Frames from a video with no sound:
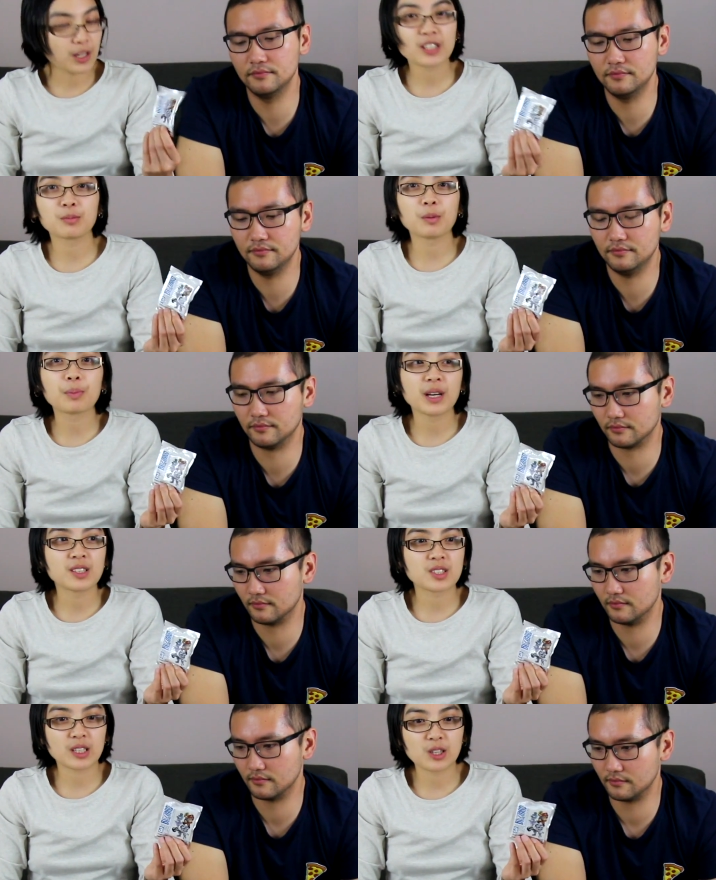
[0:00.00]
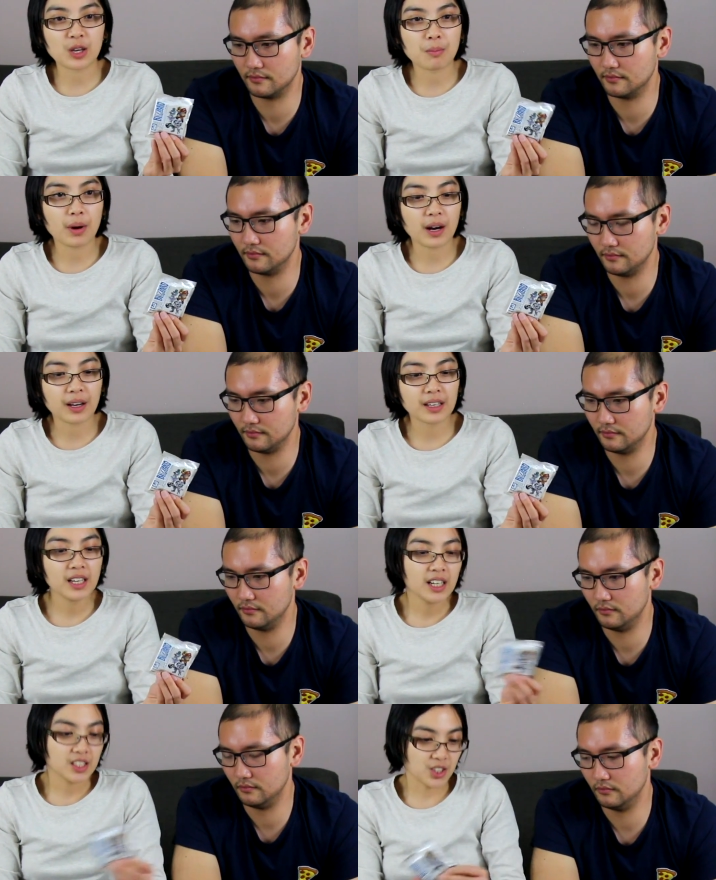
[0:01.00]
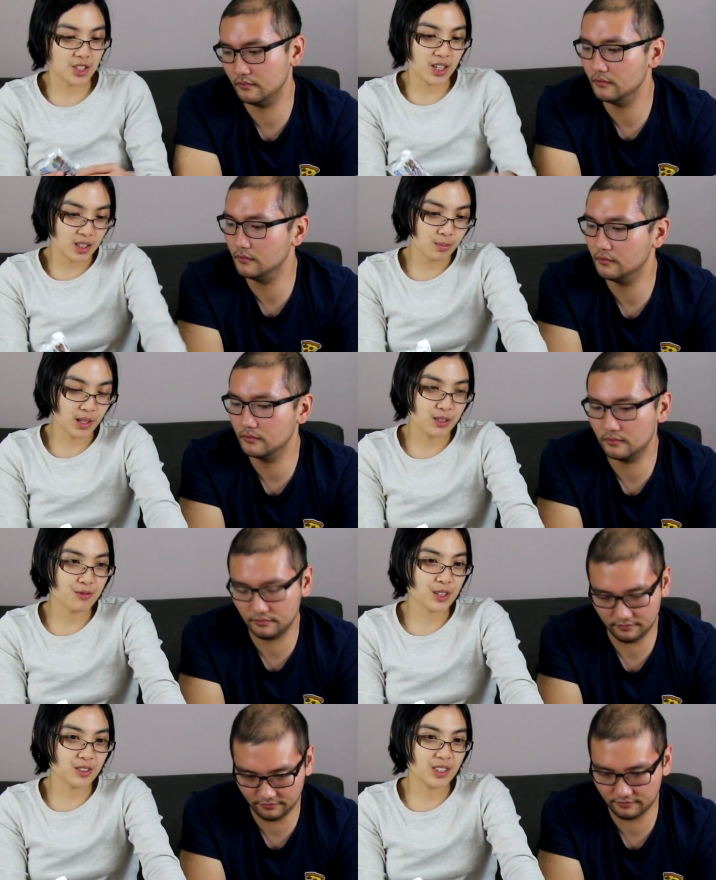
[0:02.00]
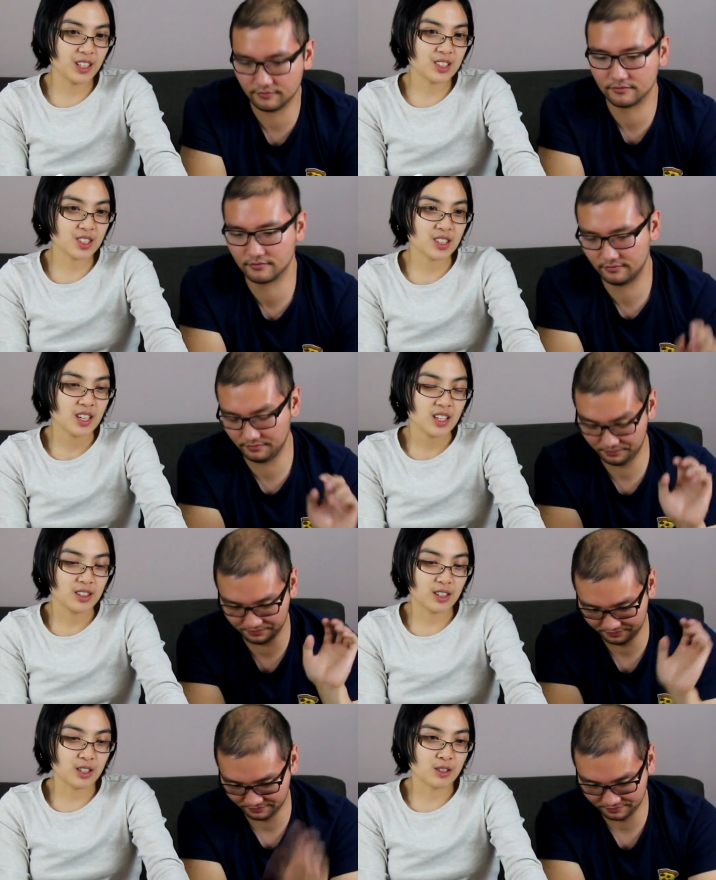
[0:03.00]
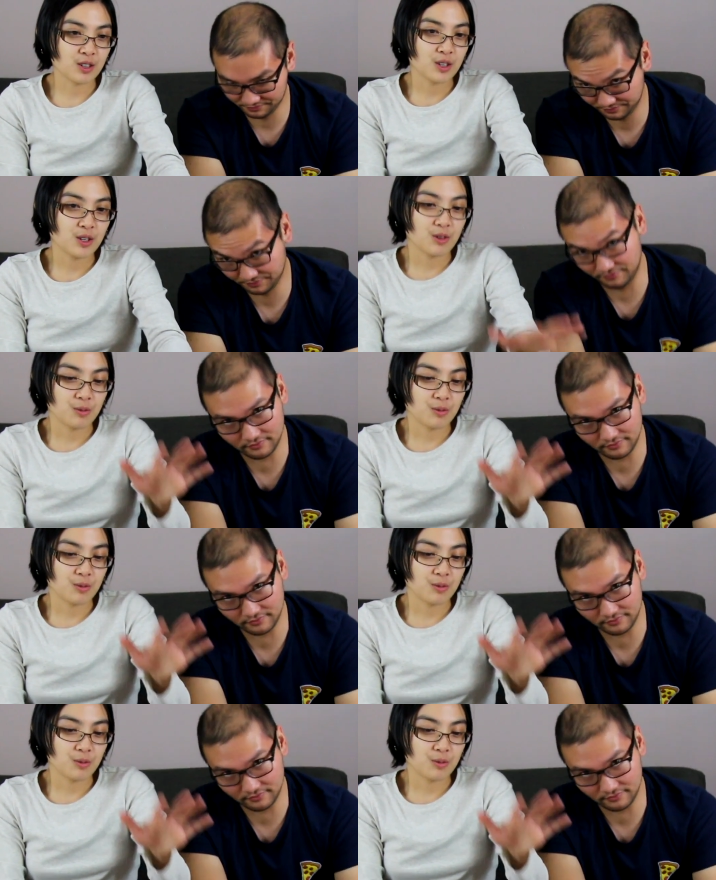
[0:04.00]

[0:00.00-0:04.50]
Speaker 1: collectible pins that you can buy. Just like the blind figurines, they're